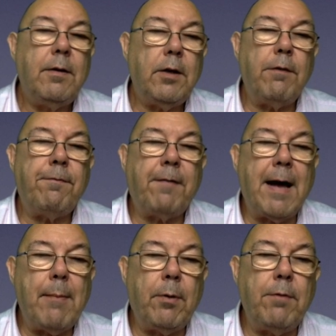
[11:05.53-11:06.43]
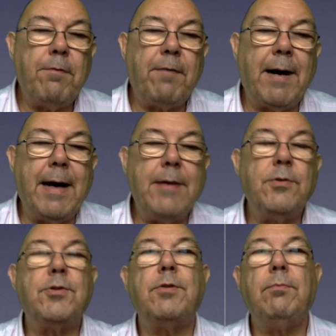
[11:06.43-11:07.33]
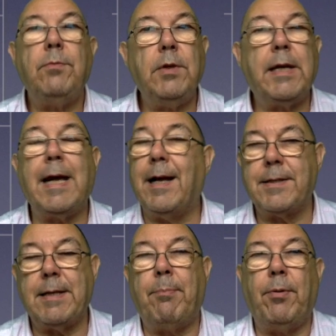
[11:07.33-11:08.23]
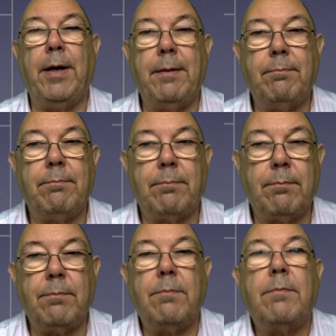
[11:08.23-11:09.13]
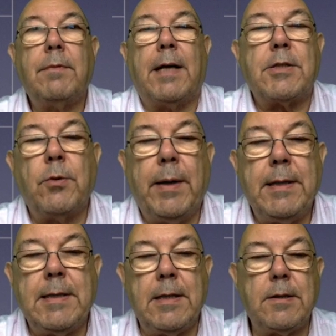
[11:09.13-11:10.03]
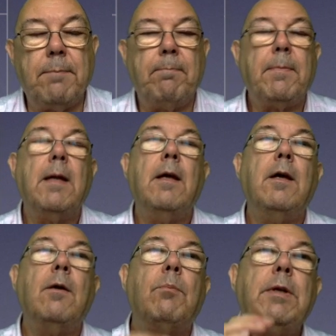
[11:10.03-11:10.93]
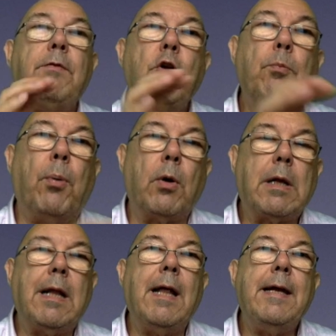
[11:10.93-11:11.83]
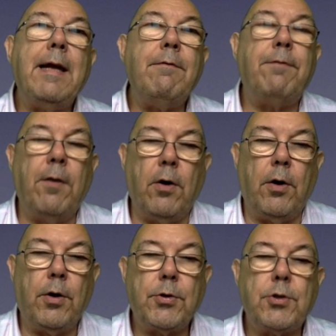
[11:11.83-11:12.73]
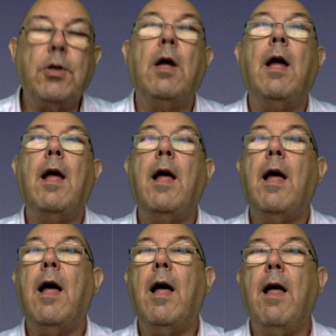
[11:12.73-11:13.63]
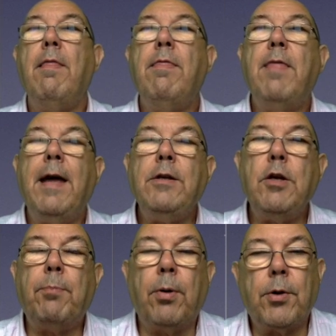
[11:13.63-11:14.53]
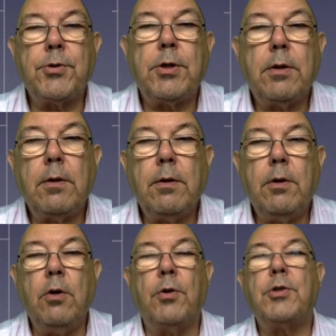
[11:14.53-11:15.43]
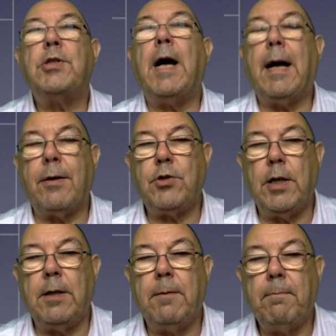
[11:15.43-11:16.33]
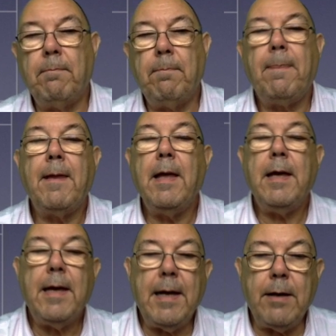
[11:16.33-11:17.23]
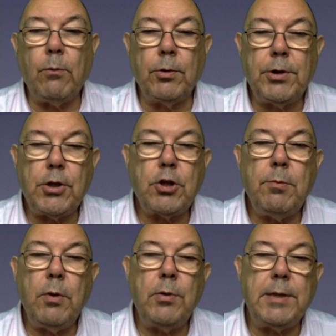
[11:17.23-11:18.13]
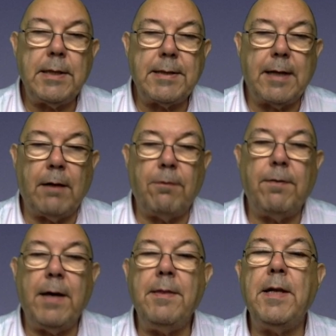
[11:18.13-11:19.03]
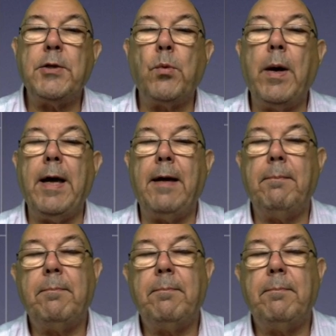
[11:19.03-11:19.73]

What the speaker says: Now, fibre and fines, you can't separate. That's the way it is. But if you put clay in first, and then you put your starch in, it will distribute itself in this way.